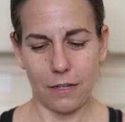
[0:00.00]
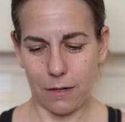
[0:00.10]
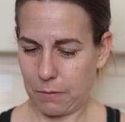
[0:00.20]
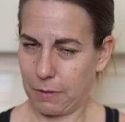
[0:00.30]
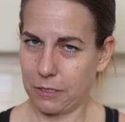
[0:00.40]

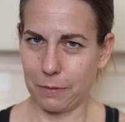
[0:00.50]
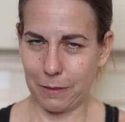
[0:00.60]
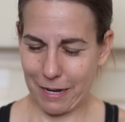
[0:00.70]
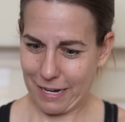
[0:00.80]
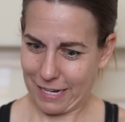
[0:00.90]
Optimize your
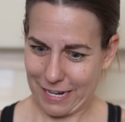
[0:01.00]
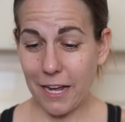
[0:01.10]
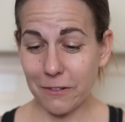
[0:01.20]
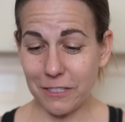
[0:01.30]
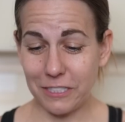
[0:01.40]
BMI again.
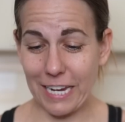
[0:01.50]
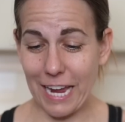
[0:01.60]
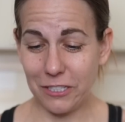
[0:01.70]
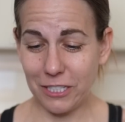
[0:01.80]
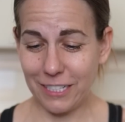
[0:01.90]
Higher
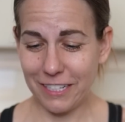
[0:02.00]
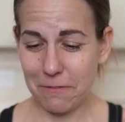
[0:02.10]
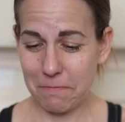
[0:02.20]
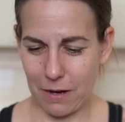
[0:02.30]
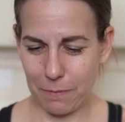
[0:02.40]
education?
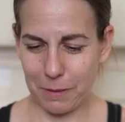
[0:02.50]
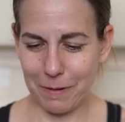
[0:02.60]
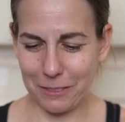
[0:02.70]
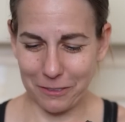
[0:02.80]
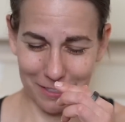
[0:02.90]

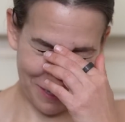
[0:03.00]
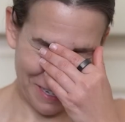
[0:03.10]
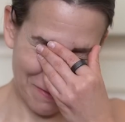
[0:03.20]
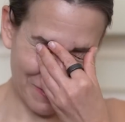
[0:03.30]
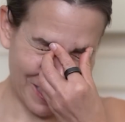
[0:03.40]
Optimize your
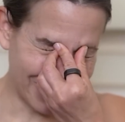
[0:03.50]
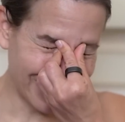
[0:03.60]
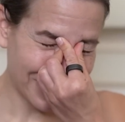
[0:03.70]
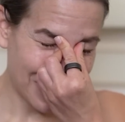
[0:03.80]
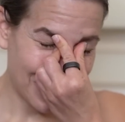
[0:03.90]
income
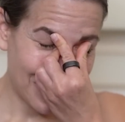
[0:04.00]
levels.